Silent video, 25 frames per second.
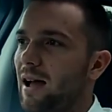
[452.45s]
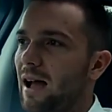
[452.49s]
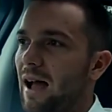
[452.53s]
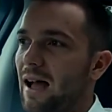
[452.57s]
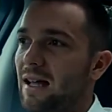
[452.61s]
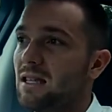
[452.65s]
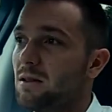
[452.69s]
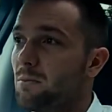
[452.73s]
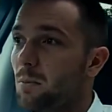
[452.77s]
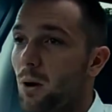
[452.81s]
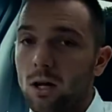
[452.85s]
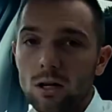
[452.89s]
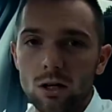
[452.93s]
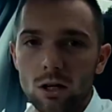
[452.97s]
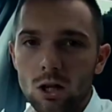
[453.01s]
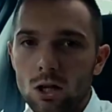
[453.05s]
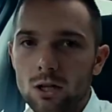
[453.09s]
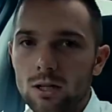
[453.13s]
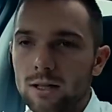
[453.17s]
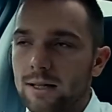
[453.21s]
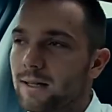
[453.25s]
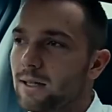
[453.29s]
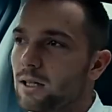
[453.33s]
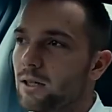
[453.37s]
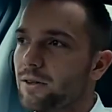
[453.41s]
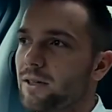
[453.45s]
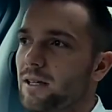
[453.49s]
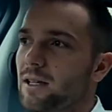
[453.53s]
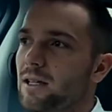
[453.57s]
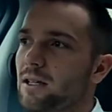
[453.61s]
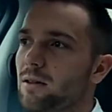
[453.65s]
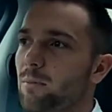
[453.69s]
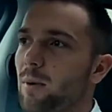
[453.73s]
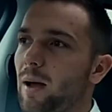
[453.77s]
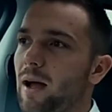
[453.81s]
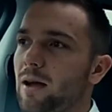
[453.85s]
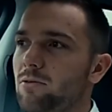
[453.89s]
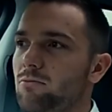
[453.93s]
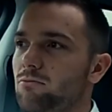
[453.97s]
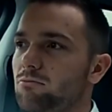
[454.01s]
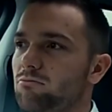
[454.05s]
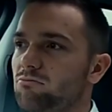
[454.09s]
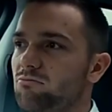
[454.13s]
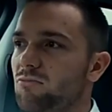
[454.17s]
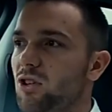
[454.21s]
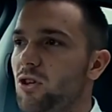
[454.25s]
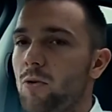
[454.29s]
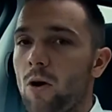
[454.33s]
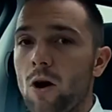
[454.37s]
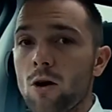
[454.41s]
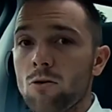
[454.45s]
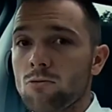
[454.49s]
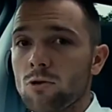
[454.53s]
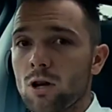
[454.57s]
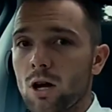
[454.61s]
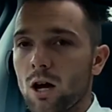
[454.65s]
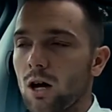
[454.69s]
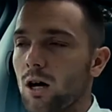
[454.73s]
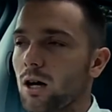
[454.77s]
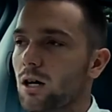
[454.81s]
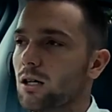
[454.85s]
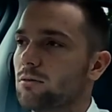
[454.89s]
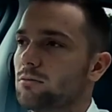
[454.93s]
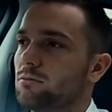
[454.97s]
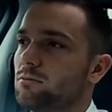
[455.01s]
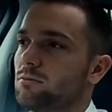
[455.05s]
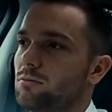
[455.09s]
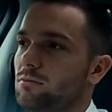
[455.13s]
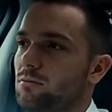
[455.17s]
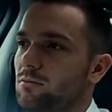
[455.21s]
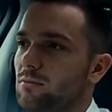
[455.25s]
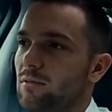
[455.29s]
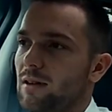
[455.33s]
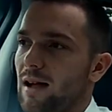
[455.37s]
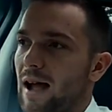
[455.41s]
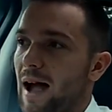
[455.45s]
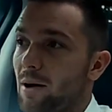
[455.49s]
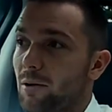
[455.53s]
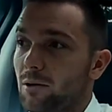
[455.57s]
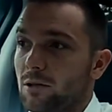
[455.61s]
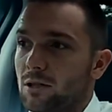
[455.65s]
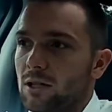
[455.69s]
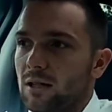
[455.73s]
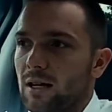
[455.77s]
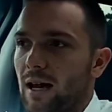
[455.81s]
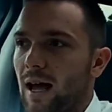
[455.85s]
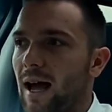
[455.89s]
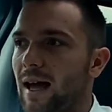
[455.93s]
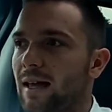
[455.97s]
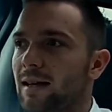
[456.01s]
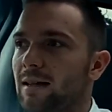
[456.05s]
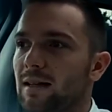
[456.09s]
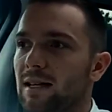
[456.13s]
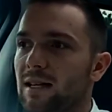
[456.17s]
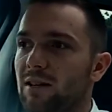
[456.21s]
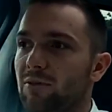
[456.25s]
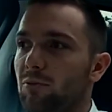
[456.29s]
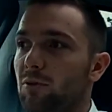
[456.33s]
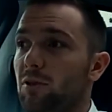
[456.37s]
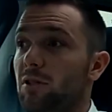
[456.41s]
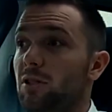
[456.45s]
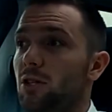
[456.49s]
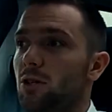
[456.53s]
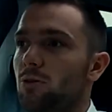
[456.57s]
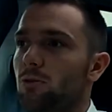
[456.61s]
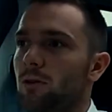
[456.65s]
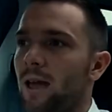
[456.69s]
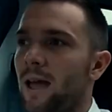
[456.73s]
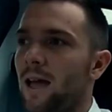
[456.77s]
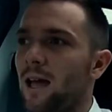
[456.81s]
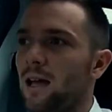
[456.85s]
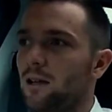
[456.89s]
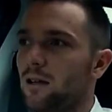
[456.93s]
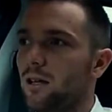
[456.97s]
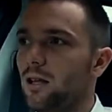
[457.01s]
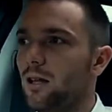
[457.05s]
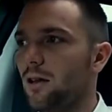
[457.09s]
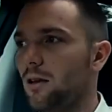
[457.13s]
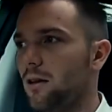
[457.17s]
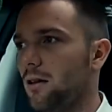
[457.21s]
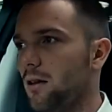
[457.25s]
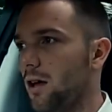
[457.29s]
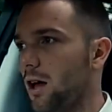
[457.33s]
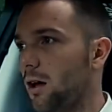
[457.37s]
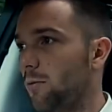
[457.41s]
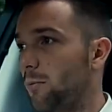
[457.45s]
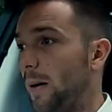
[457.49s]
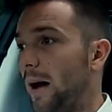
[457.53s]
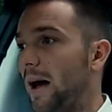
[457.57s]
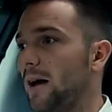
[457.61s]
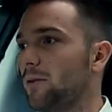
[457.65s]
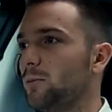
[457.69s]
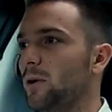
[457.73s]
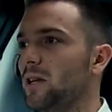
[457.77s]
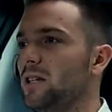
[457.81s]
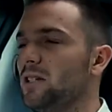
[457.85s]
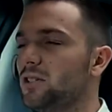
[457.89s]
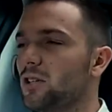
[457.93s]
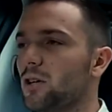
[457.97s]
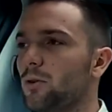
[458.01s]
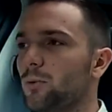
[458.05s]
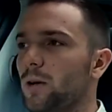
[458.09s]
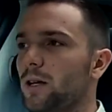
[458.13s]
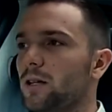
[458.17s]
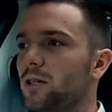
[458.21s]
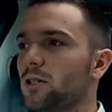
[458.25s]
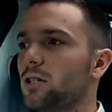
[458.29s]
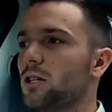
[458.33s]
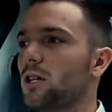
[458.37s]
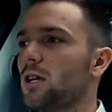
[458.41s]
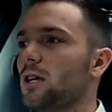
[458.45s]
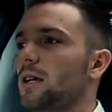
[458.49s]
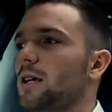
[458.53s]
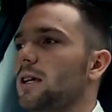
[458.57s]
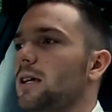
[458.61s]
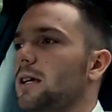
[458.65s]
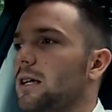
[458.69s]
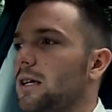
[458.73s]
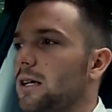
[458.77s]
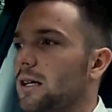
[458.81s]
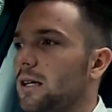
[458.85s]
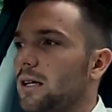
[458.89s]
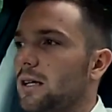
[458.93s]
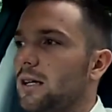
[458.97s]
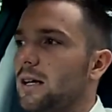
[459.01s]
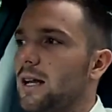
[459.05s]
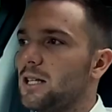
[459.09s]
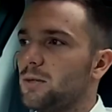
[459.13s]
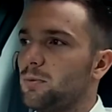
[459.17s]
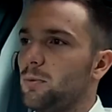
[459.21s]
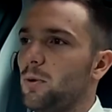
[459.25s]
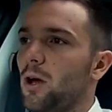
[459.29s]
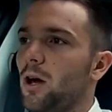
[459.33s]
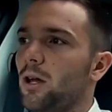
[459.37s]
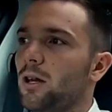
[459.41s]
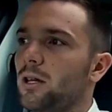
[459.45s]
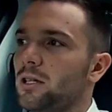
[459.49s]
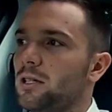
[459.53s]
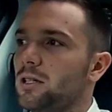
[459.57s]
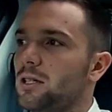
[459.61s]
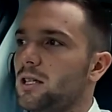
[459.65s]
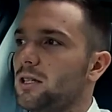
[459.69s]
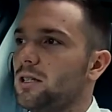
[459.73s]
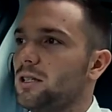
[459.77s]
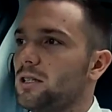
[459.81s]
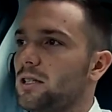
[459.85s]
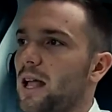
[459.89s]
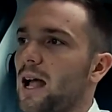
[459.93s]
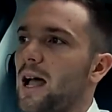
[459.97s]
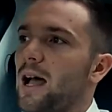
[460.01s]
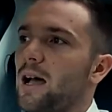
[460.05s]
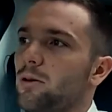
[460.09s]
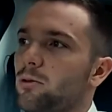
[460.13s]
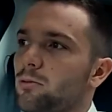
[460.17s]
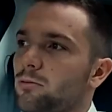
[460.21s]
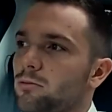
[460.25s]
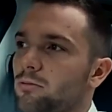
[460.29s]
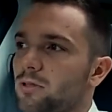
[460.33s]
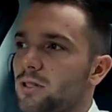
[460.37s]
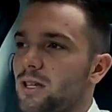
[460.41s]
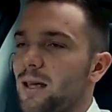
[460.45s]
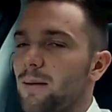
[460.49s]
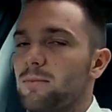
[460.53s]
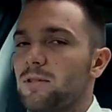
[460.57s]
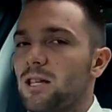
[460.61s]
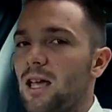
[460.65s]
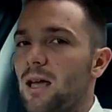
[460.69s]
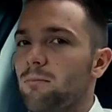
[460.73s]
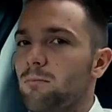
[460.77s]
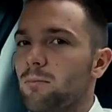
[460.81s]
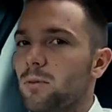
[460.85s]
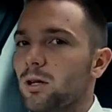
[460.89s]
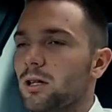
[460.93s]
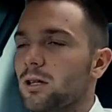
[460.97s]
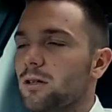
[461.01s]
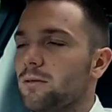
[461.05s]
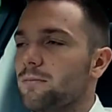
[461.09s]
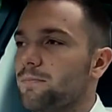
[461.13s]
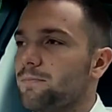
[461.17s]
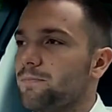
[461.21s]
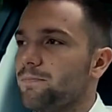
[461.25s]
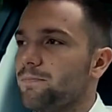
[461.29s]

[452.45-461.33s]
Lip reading: And you might learn a little thing about your own car, how it's going to handle if we do get a bad winter, which, let's be honest, it's now September